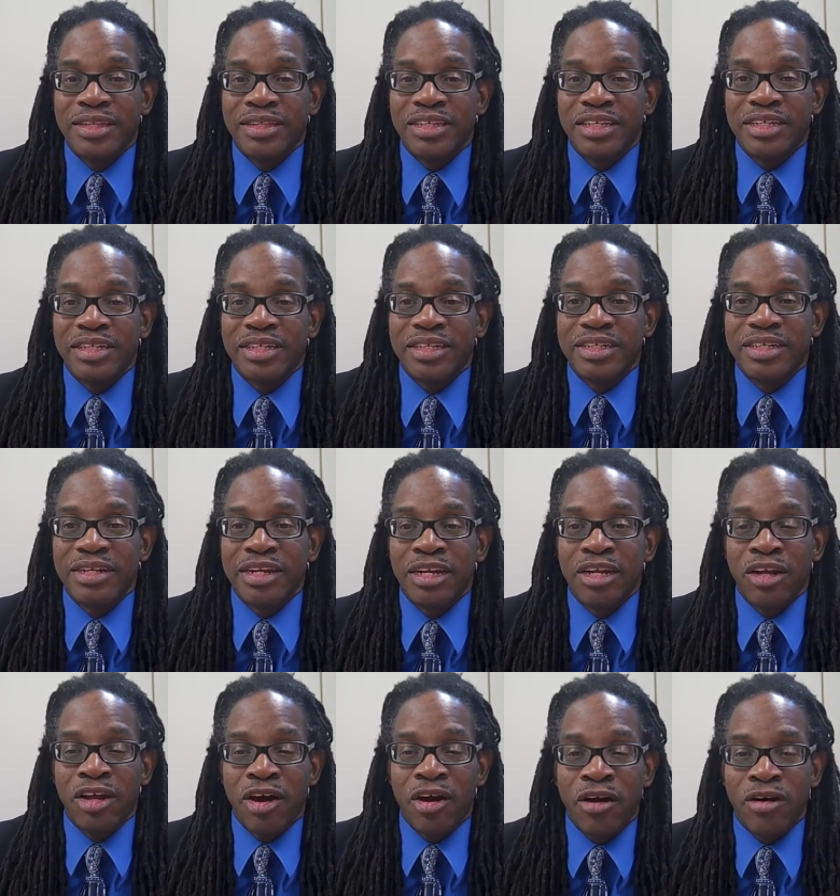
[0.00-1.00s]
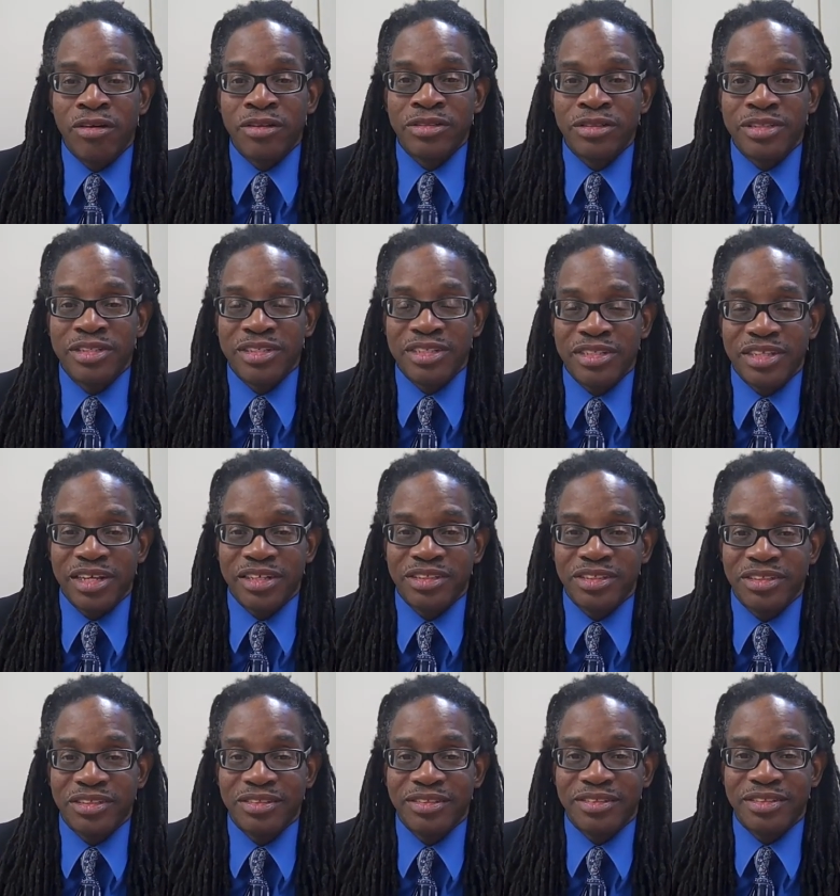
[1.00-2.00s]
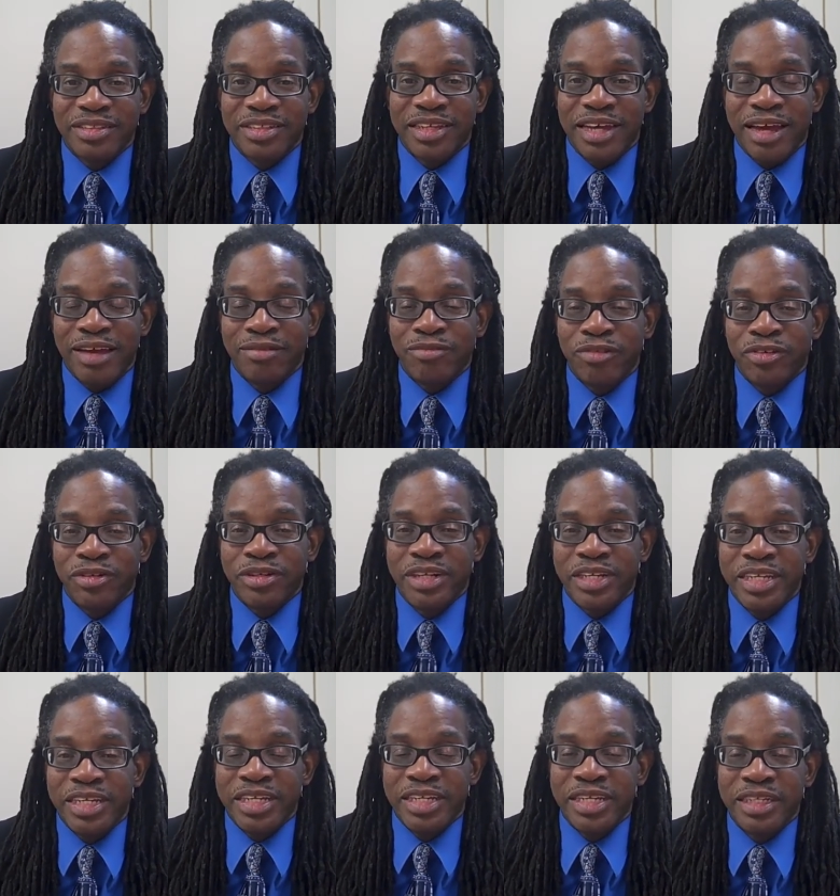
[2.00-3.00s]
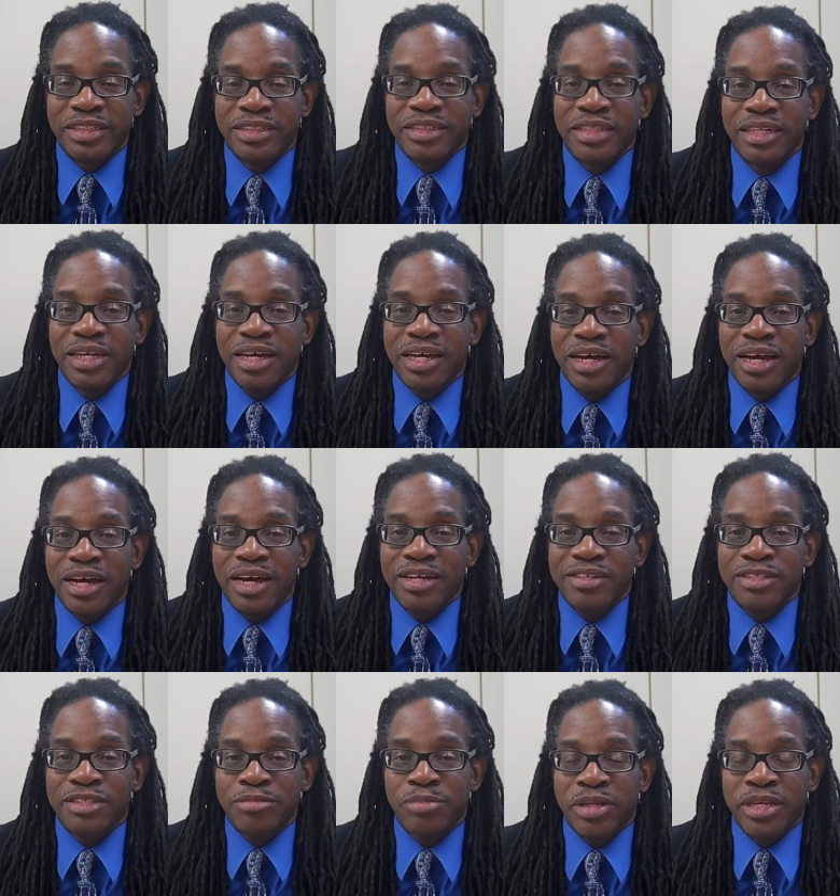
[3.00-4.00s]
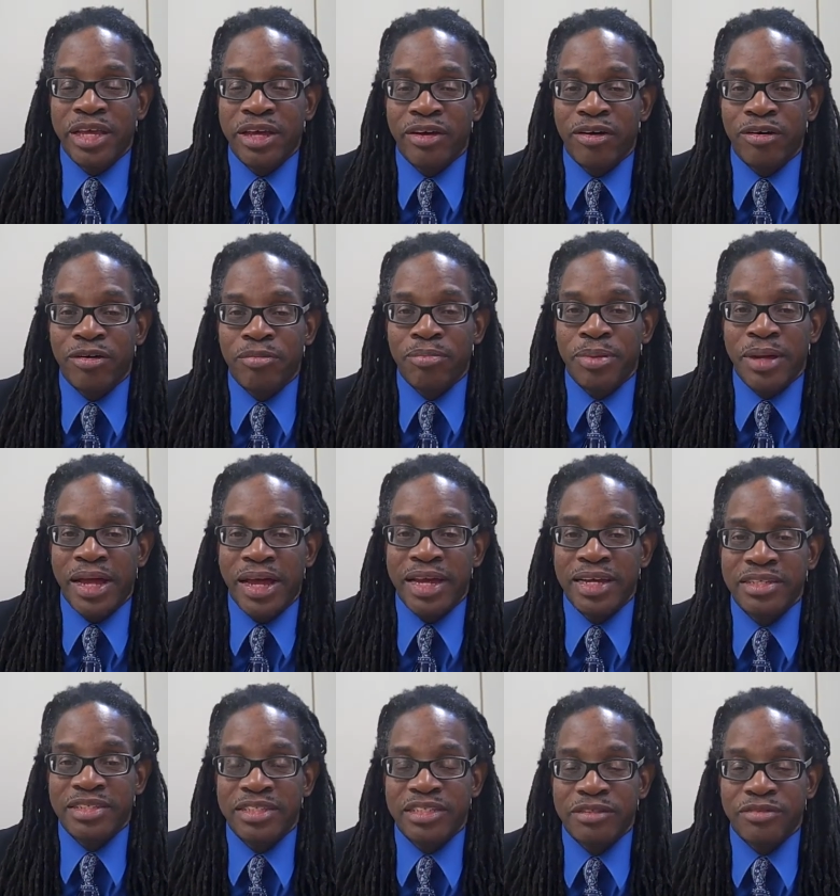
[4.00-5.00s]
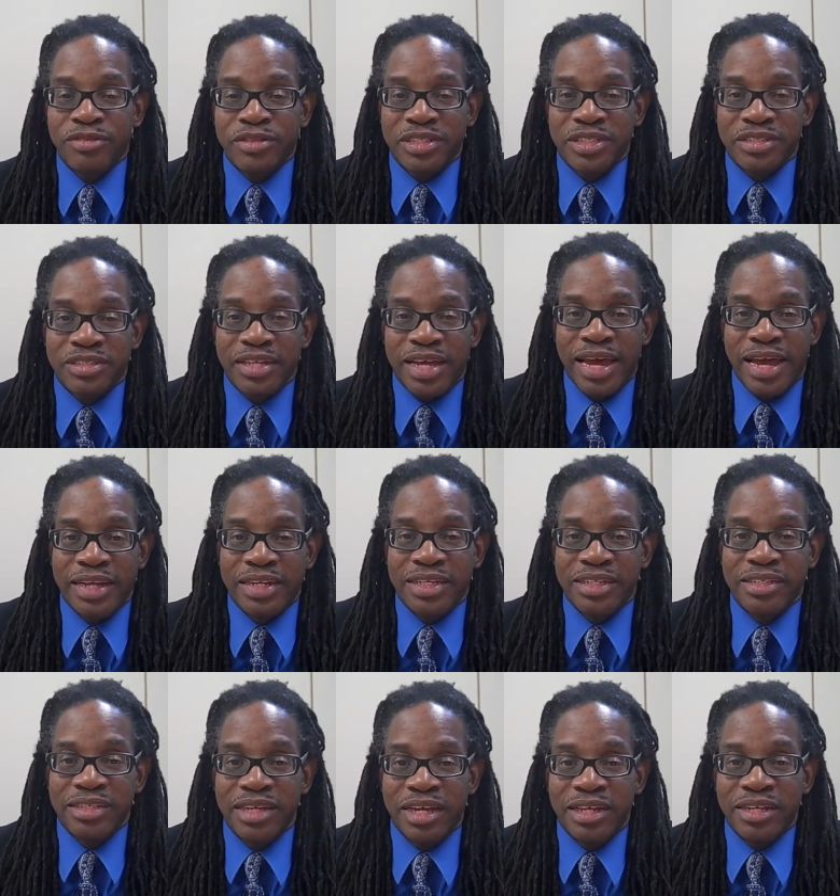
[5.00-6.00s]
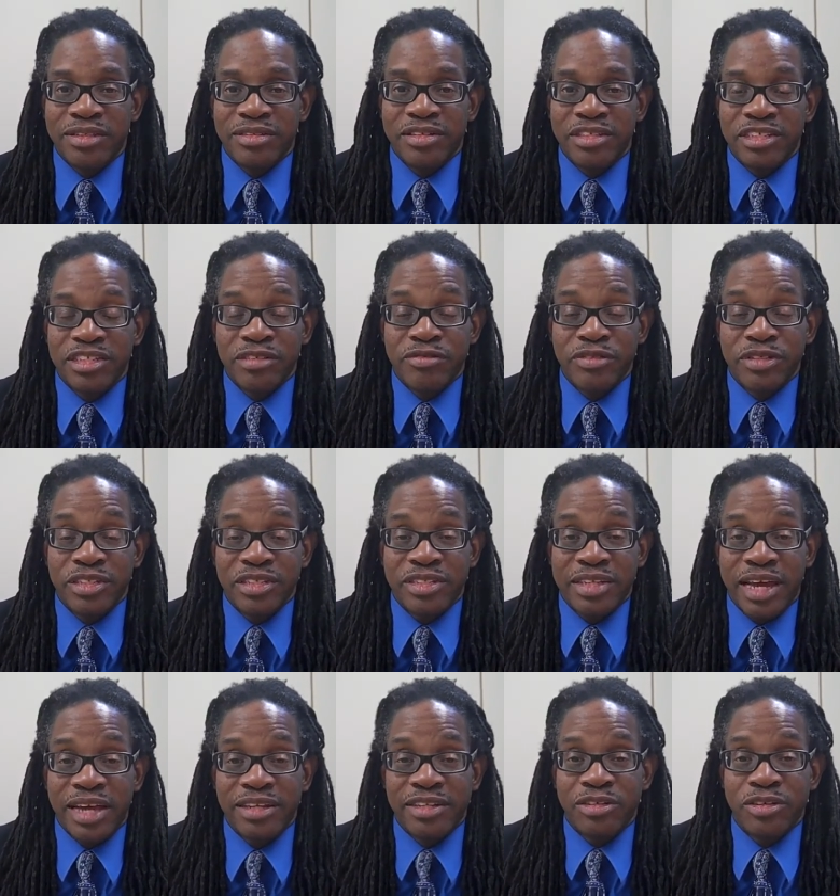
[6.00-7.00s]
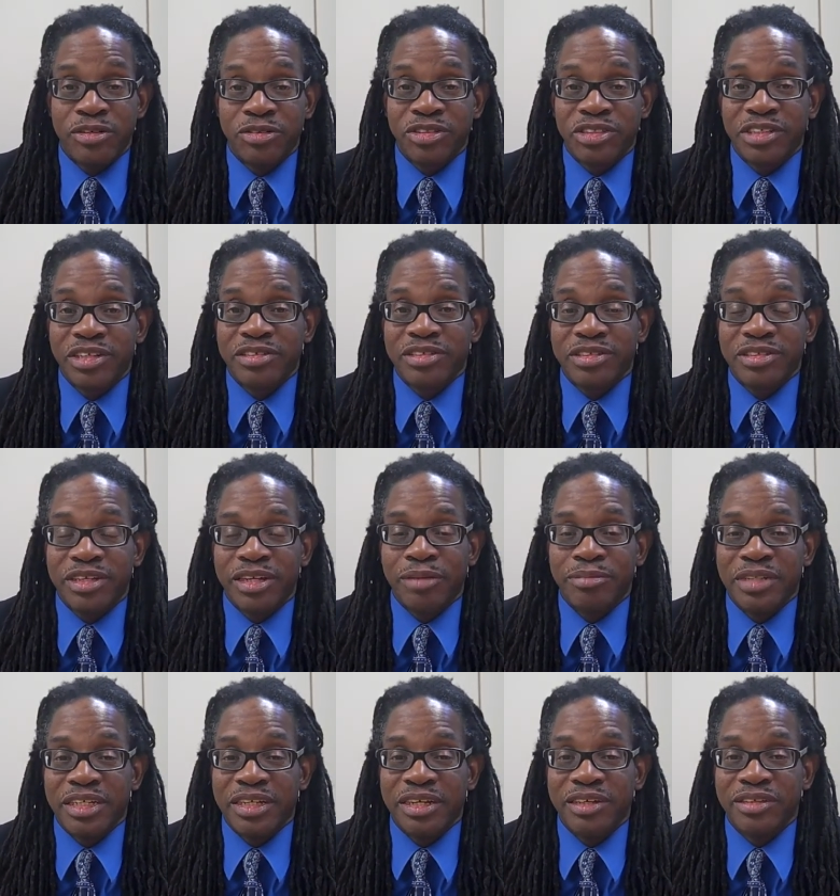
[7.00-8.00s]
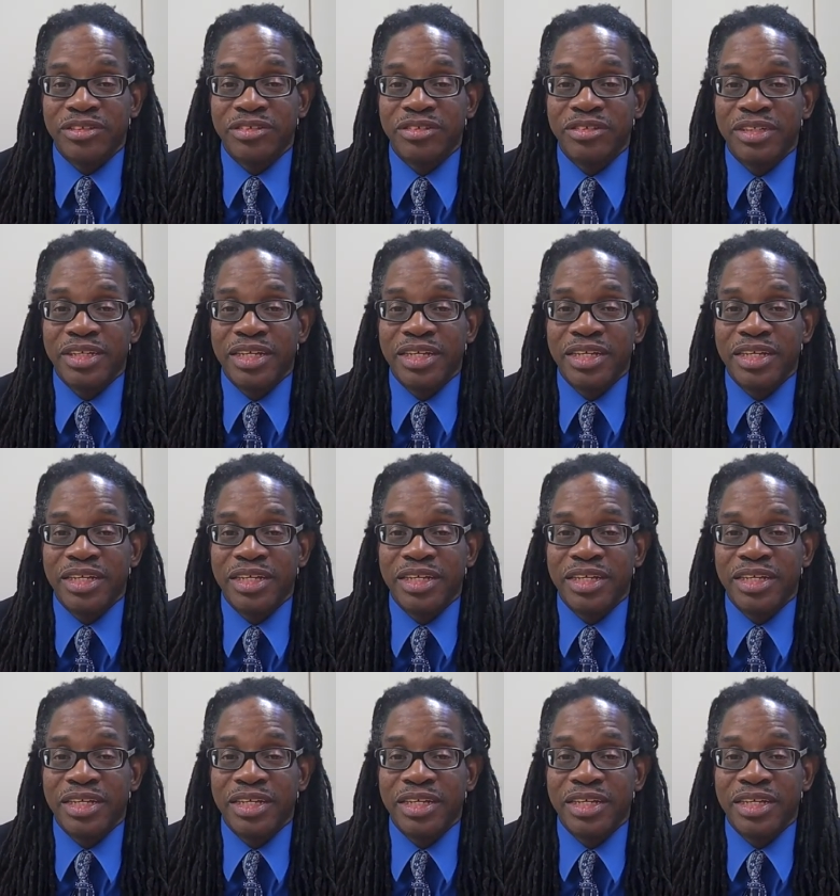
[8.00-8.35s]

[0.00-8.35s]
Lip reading: the long discussions that were needed to be held by civil society and the civil society co-chairs to come together